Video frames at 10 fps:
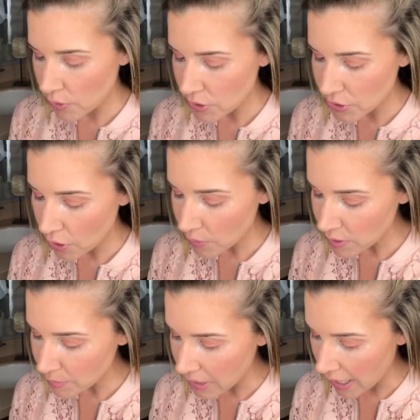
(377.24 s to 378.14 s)
I'll start with
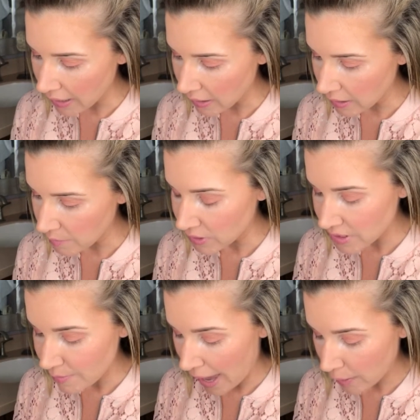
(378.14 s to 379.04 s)
applying it with
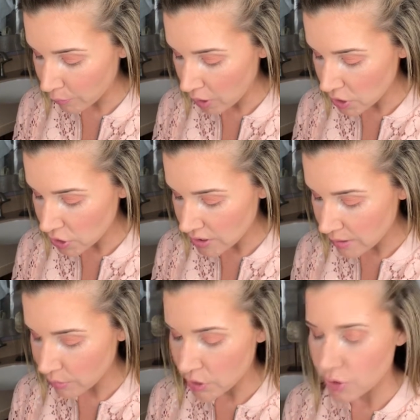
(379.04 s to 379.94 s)
this MAC brush. It's
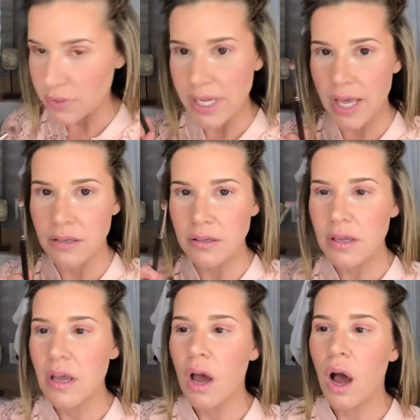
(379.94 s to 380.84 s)
number 210
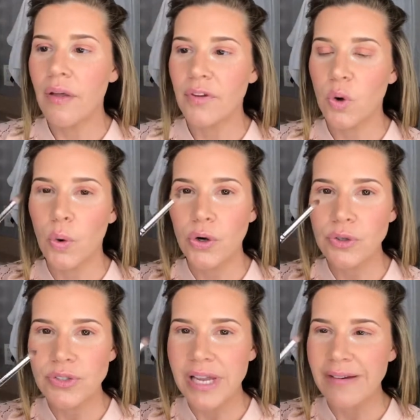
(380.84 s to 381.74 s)
on the
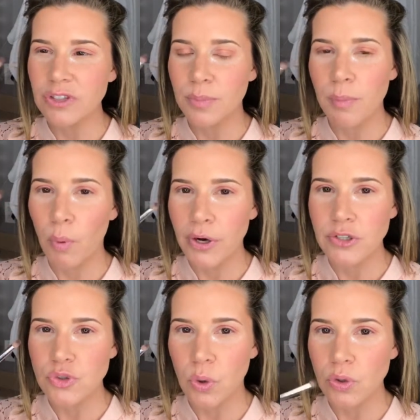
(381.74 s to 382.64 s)
corners to have a little bit more
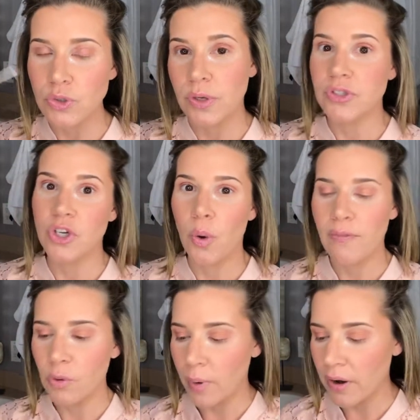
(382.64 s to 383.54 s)
control so it doesn't go
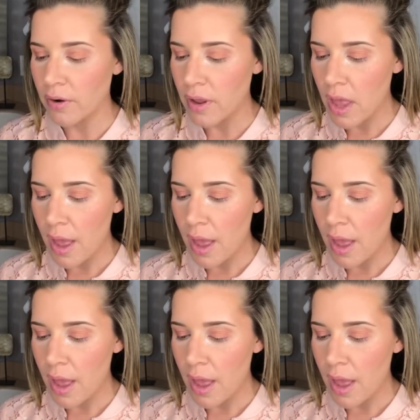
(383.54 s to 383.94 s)
everywhere.